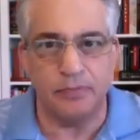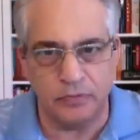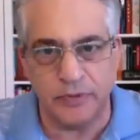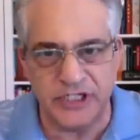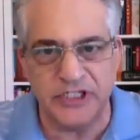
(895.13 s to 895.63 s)

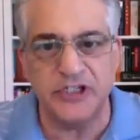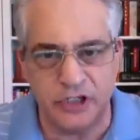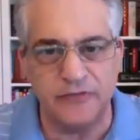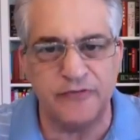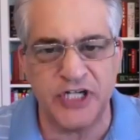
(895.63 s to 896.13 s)
reasons
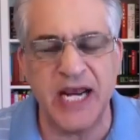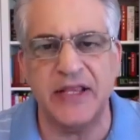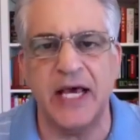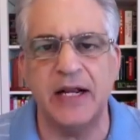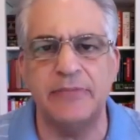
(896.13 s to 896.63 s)
too for saying
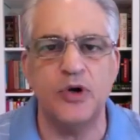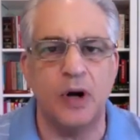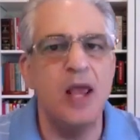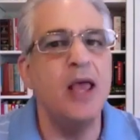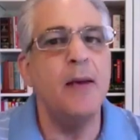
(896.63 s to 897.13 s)
that, I'm sure.
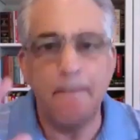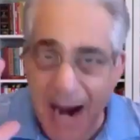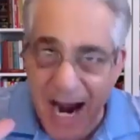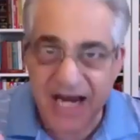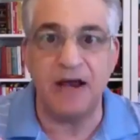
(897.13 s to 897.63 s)

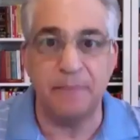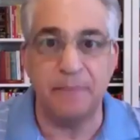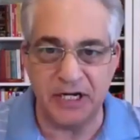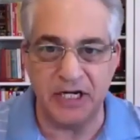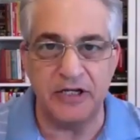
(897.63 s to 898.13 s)
My
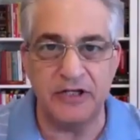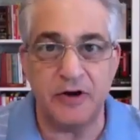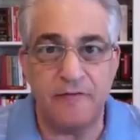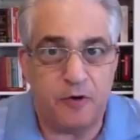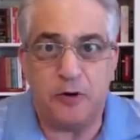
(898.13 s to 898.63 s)
opinion is,
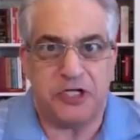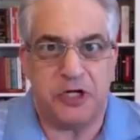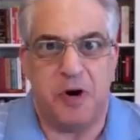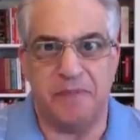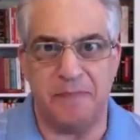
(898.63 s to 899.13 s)
of course you
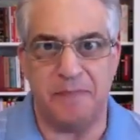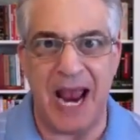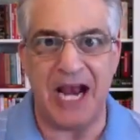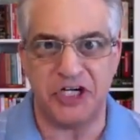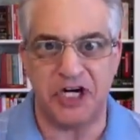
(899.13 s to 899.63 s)
want to be
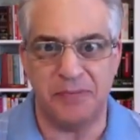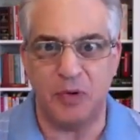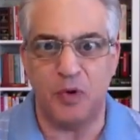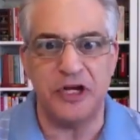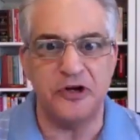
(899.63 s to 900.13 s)
passionate about
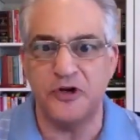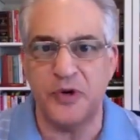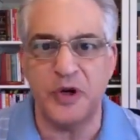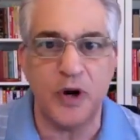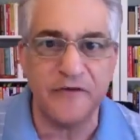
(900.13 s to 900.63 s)
what you're doing.
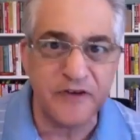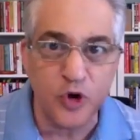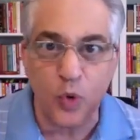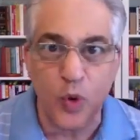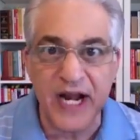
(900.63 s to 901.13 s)
You want to feel great